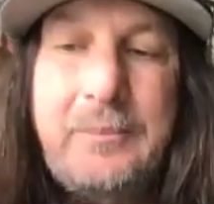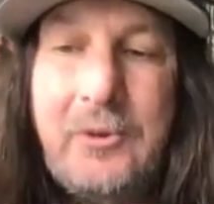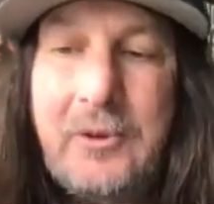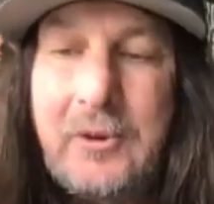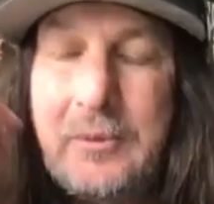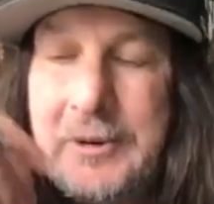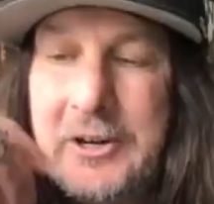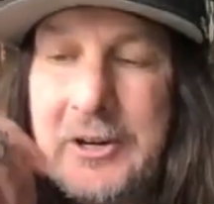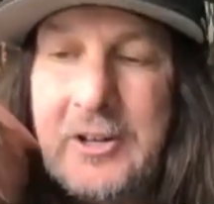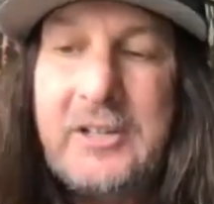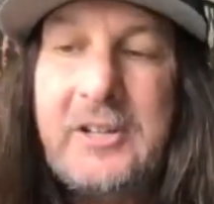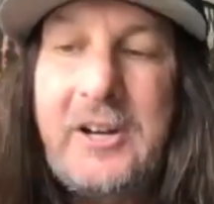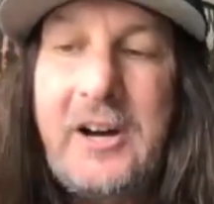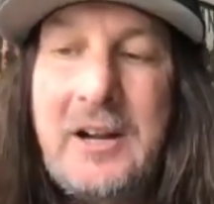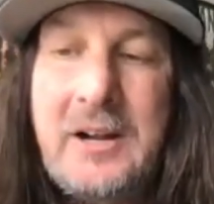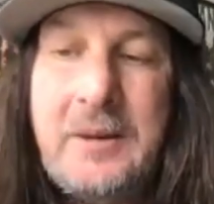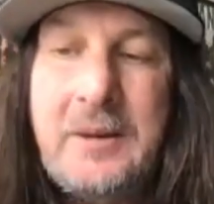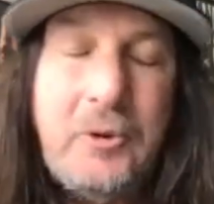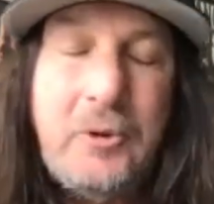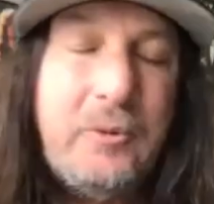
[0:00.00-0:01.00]
more
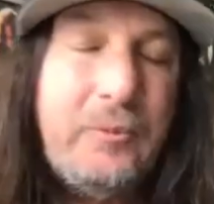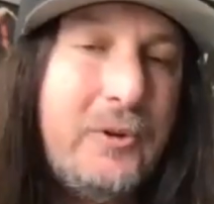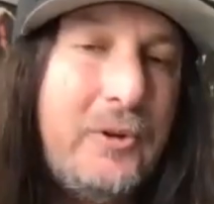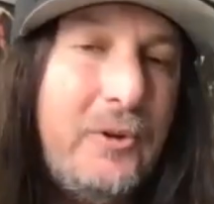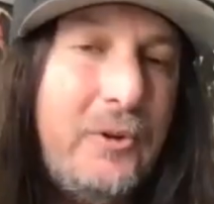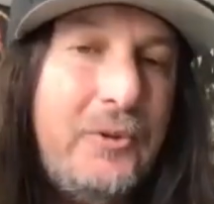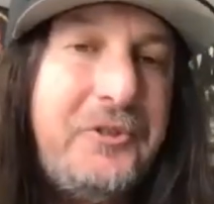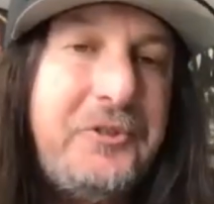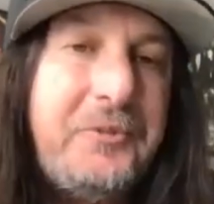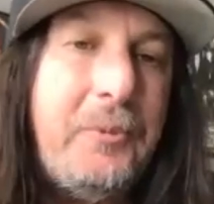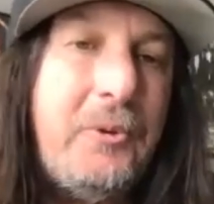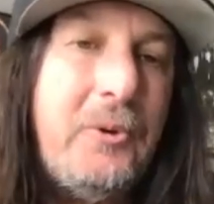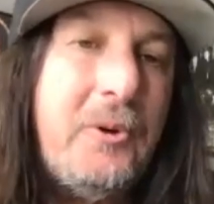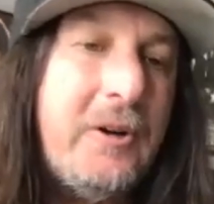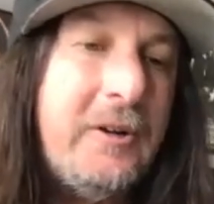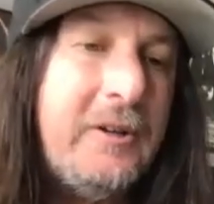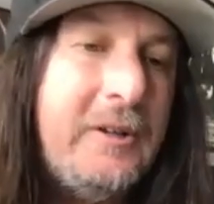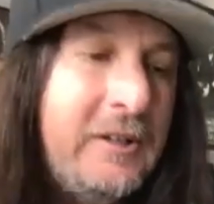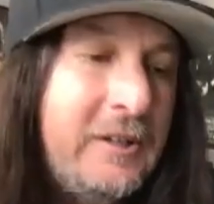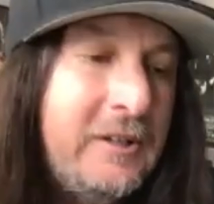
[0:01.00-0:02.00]
Americana, more roots,
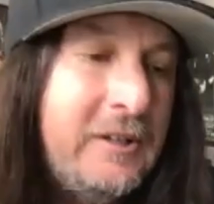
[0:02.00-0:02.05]
more